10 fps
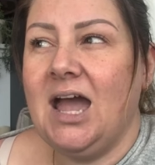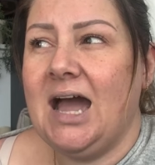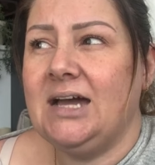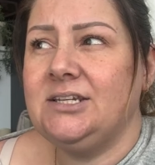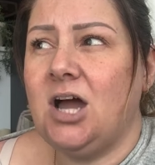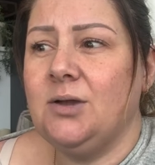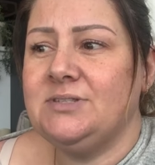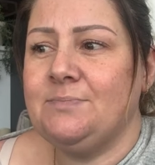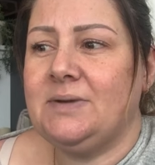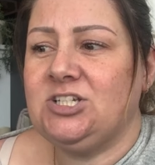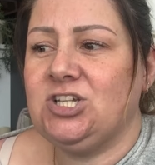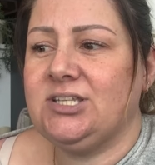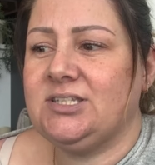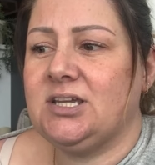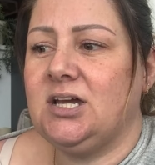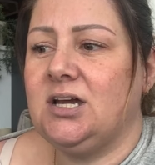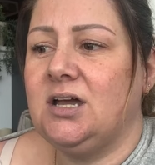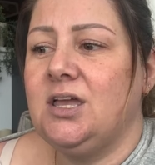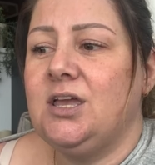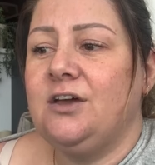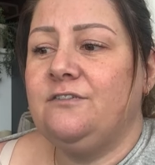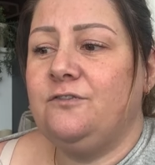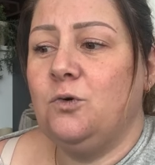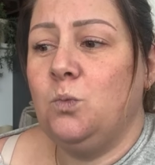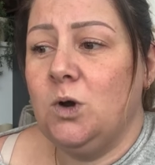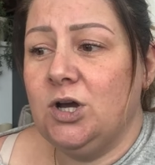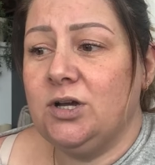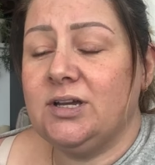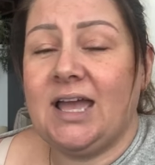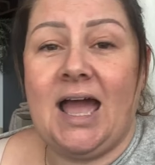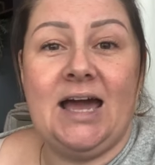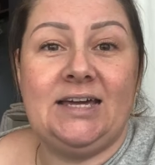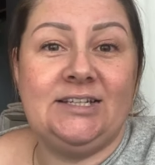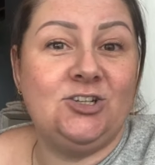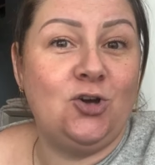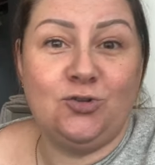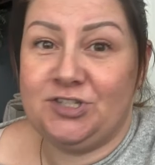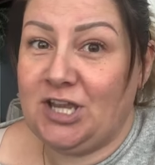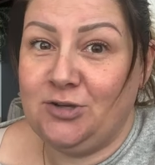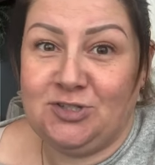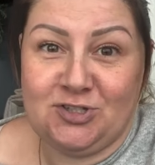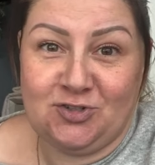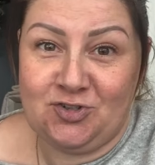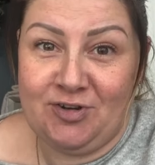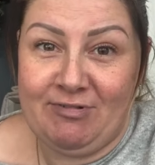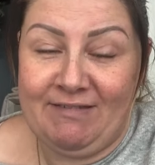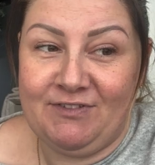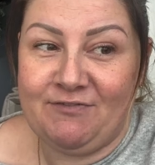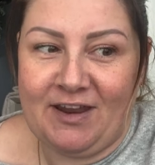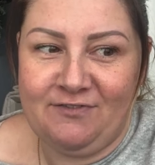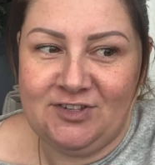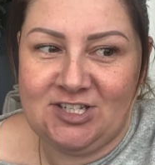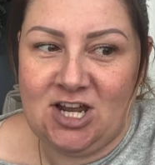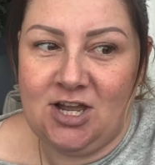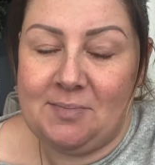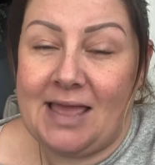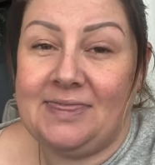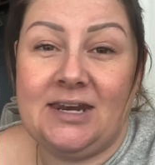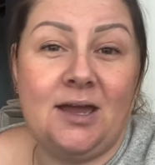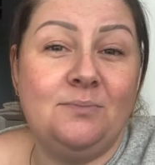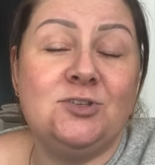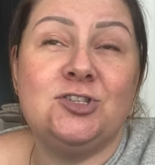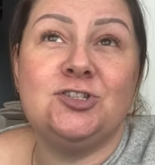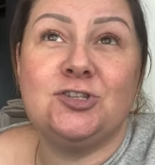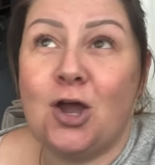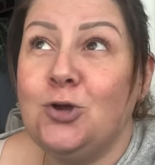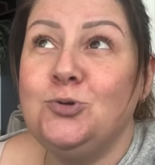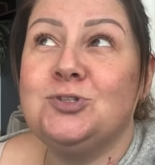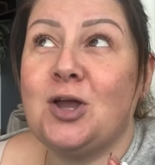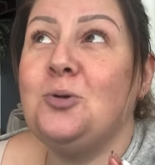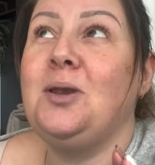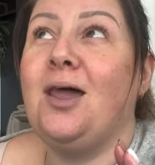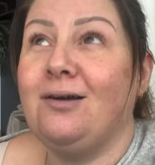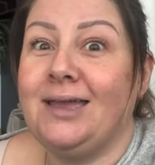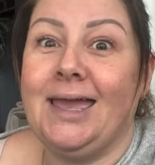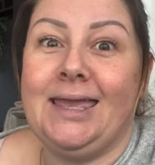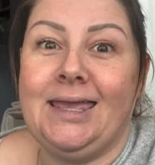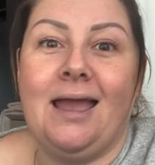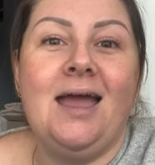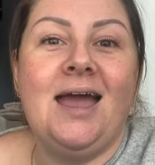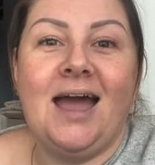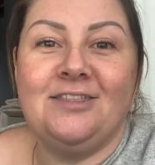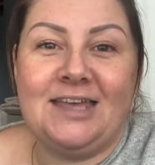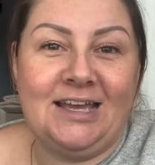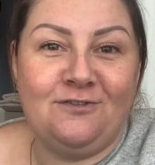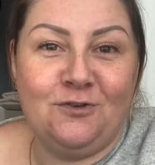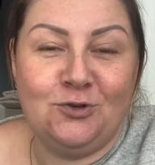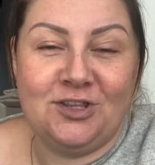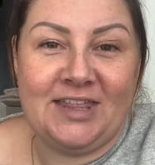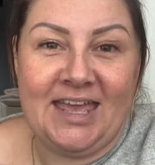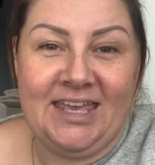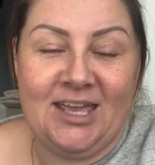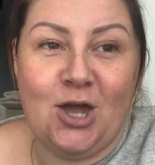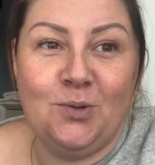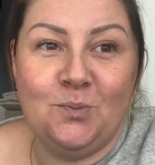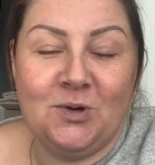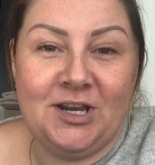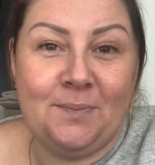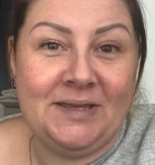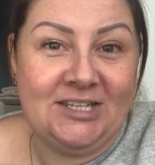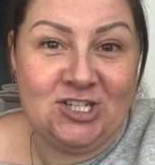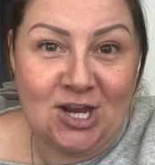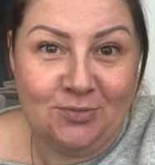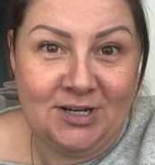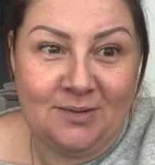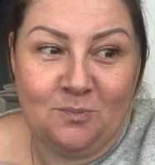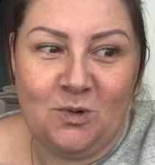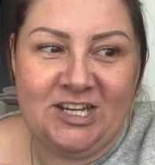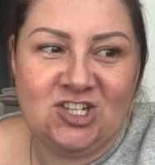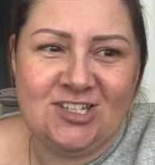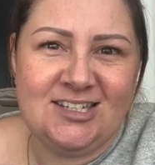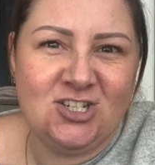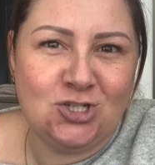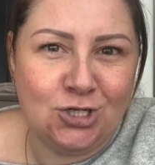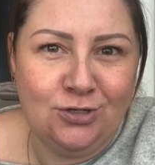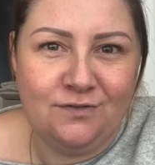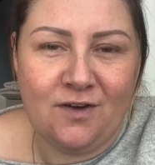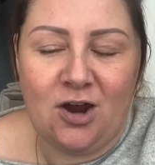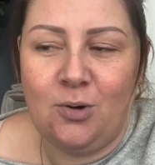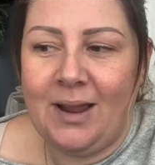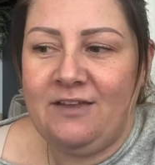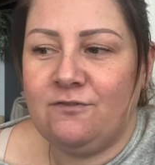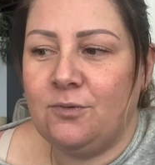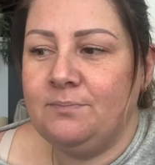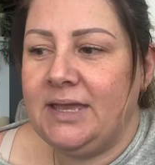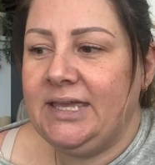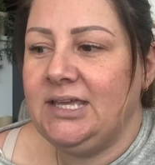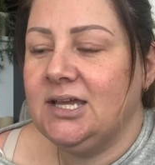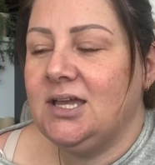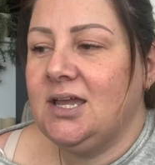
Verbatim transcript: And I was in Manchester for work and got to go to Søstrene Grene for the very first time. And then I'm so, so lucky and thankful that they opened one up in Cheltenham, which isn't too far away from me.